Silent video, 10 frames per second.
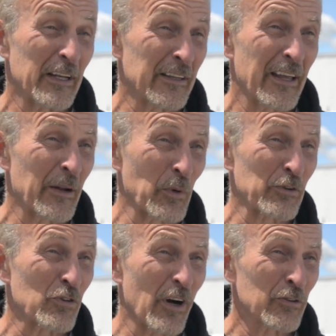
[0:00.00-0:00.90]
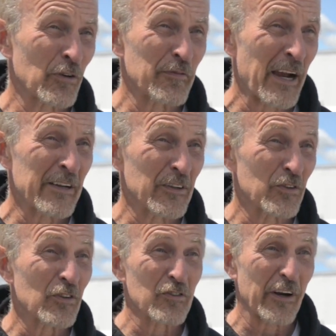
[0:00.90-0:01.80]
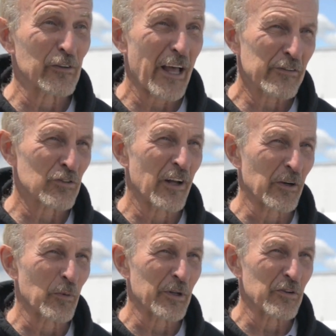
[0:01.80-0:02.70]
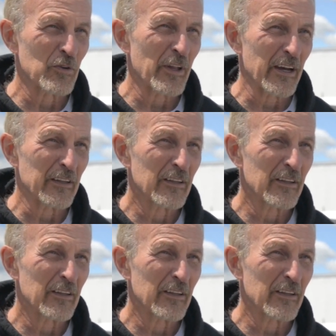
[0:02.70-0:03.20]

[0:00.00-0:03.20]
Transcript: And what you also find is the tire lasts longer when you do that.